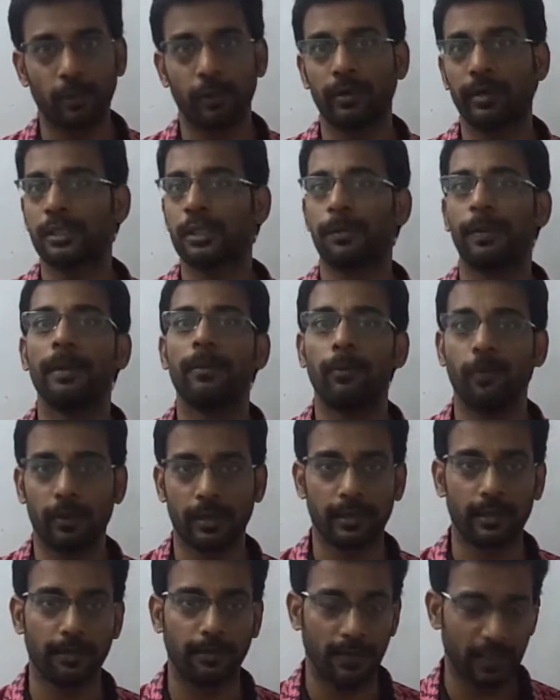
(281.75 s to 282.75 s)
You do not spend more
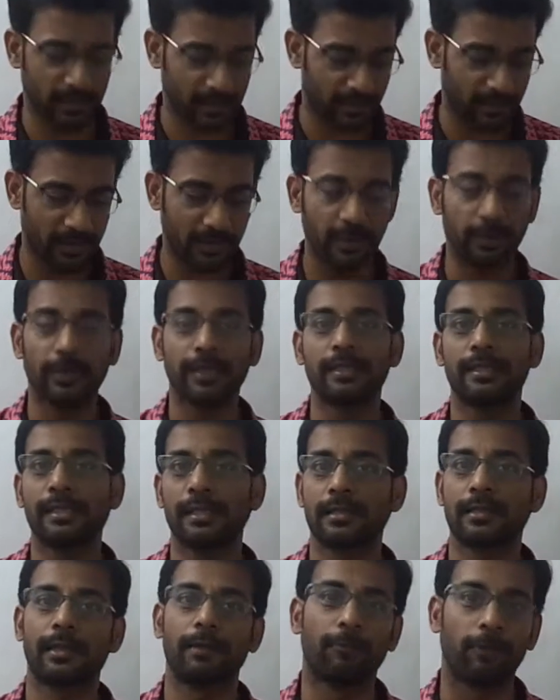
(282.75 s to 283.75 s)
on the marker, rather you can
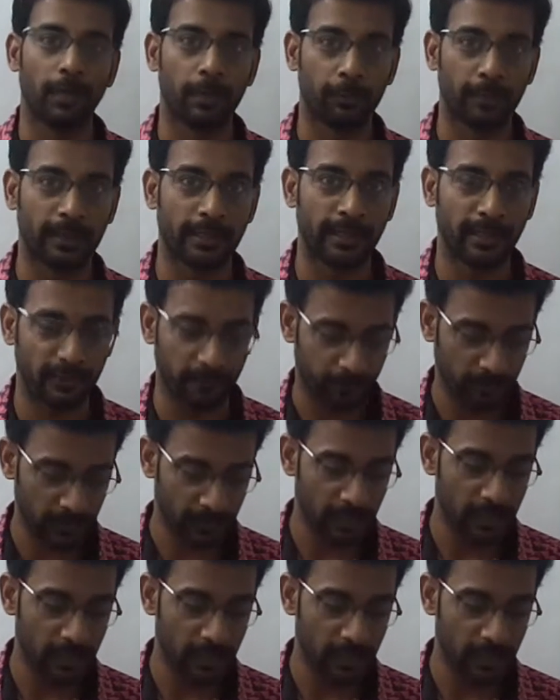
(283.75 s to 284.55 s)
just refill it with ink.